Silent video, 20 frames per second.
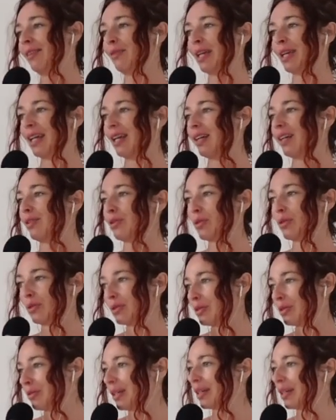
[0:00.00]
we can get it
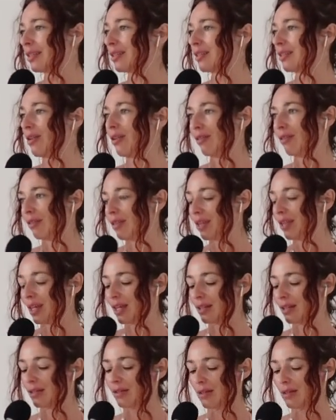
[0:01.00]
told to us, all the things.